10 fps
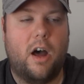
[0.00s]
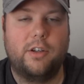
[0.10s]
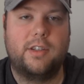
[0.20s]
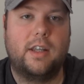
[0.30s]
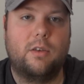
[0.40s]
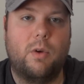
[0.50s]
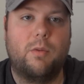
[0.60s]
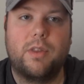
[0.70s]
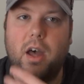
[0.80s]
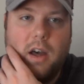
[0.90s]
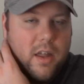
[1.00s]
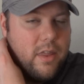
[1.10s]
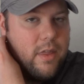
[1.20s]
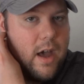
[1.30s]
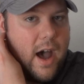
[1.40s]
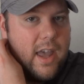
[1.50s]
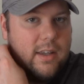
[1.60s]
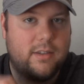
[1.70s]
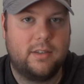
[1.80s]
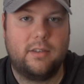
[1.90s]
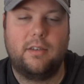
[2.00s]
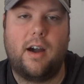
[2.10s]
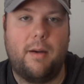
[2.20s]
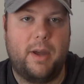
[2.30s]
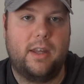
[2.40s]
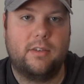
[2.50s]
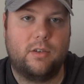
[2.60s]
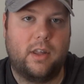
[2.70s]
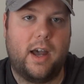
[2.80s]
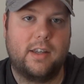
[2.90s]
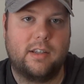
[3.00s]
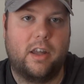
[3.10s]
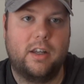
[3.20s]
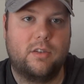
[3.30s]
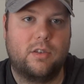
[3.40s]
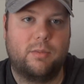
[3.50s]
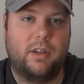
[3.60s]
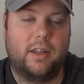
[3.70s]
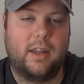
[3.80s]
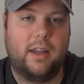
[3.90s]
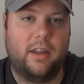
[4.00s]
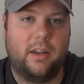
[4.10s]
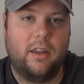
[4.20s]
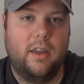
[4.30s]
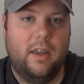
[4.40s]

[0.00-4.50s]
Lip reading: just take the one with the highest comments or the highest likes or something like that, like,